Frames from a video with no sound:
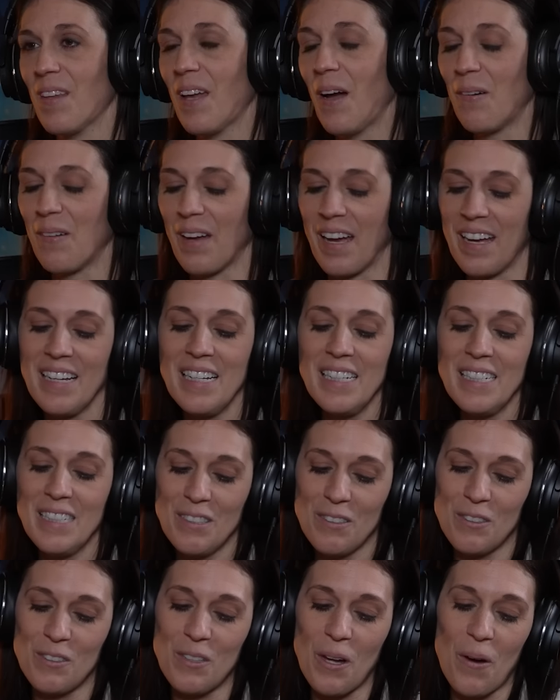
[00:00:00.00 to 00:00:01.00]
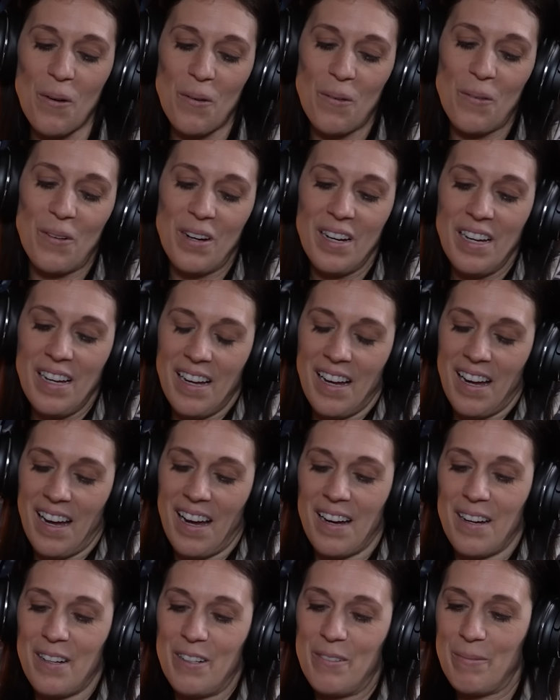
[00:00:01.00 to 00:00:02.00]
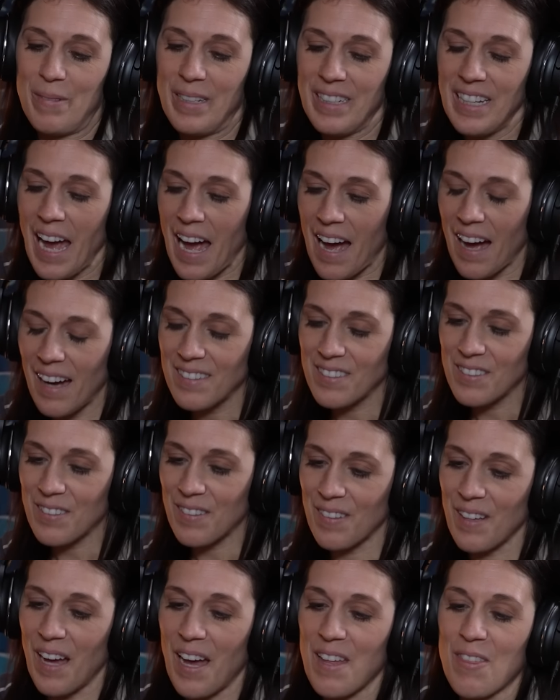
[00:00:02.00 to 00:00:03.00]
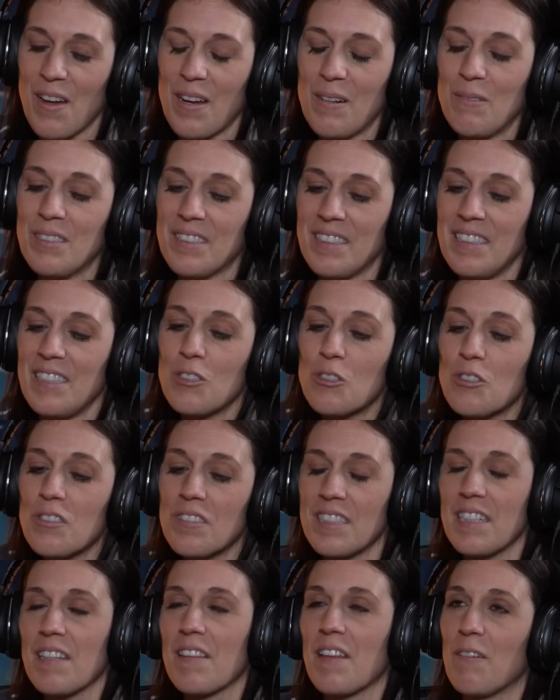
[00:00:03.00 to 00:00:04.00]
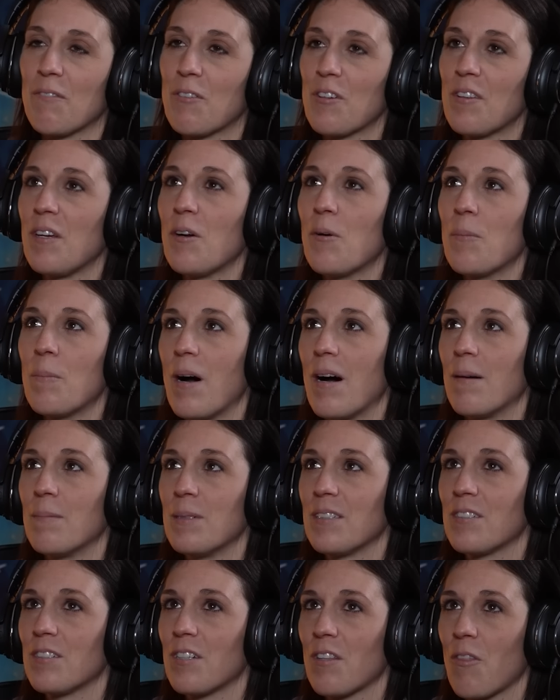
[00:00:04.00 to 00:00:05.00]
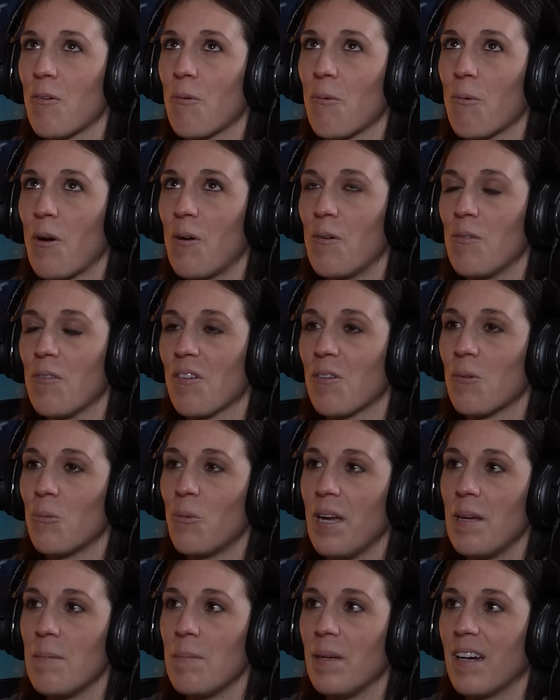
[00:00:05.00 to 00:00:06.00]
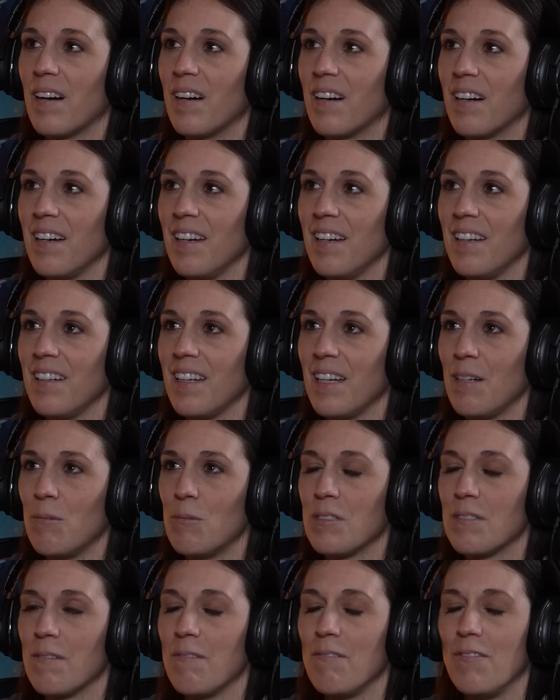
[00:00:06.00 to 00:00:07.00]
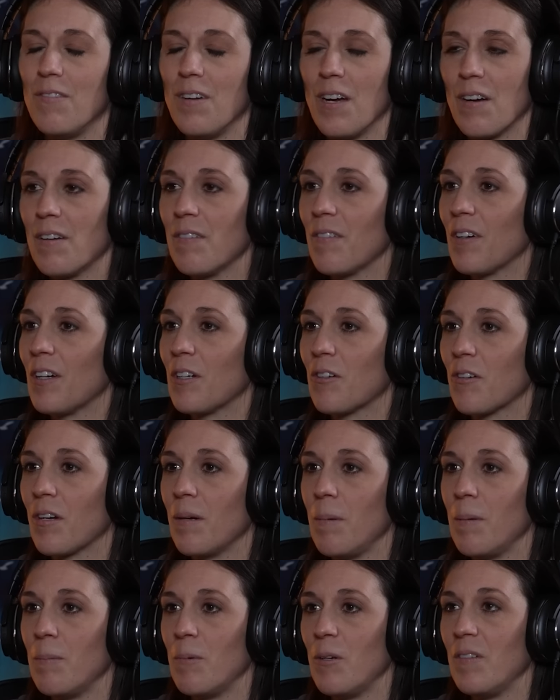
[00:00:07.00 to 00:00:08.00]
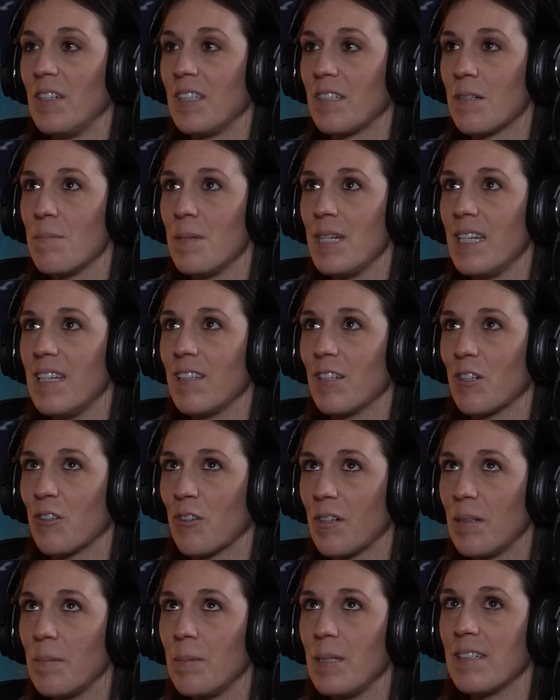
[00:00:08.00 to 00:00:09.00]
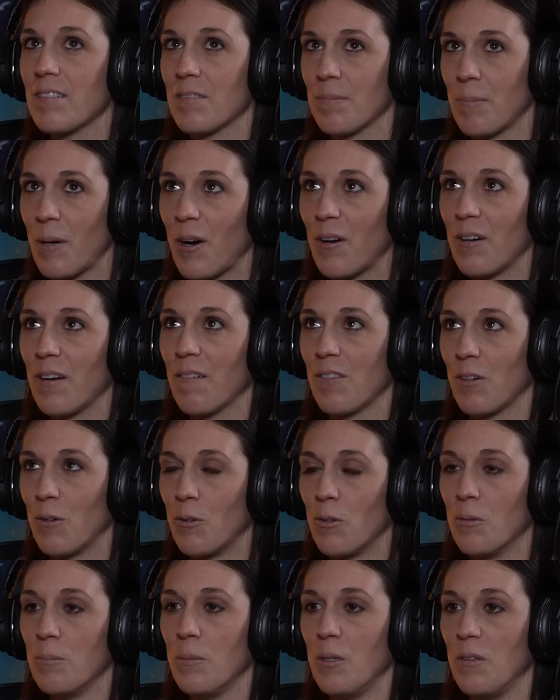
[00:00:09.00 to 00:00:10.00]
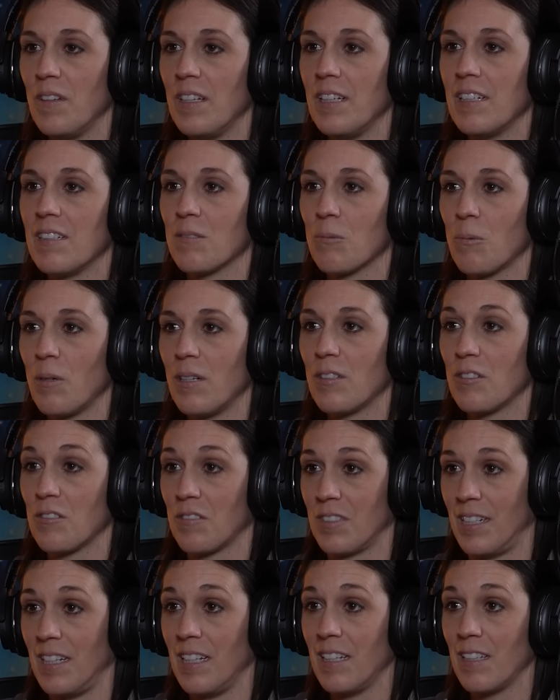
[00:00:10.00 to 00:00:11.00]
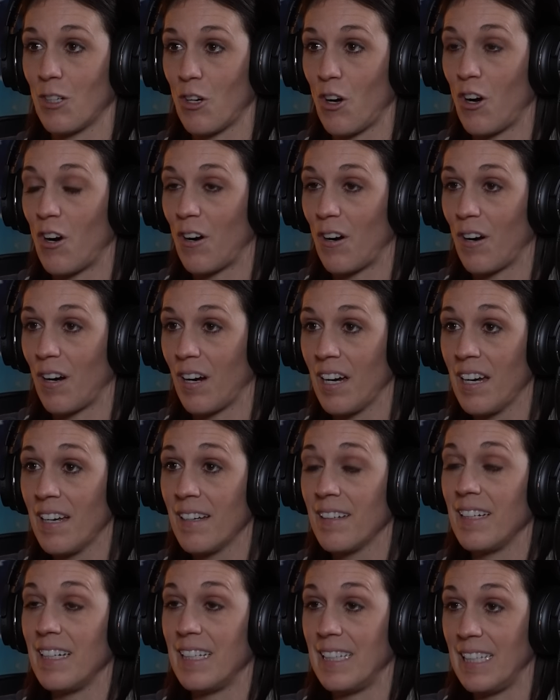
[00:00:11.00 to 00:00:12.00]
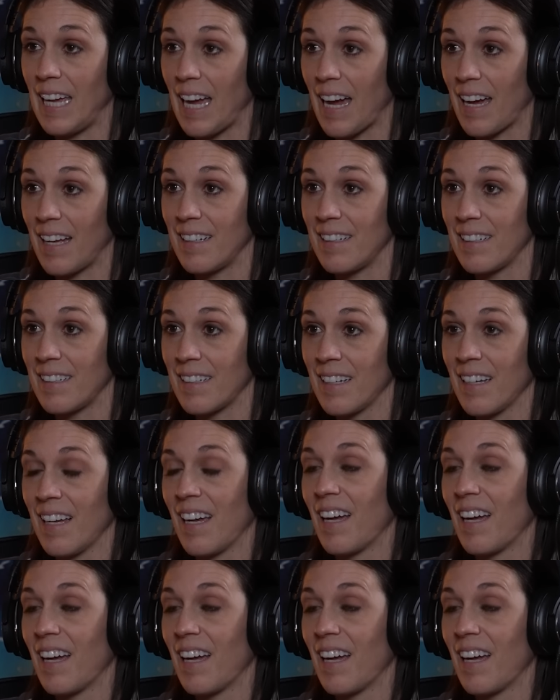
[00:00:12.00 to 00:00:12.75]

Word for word: Okay. So... yeah, I thought it was an interesting thing for the Obamas to throw their weight behind. It was a very, very creepy movie. To me, the creepiest part of the whole movie is when they're sitting in the car in the end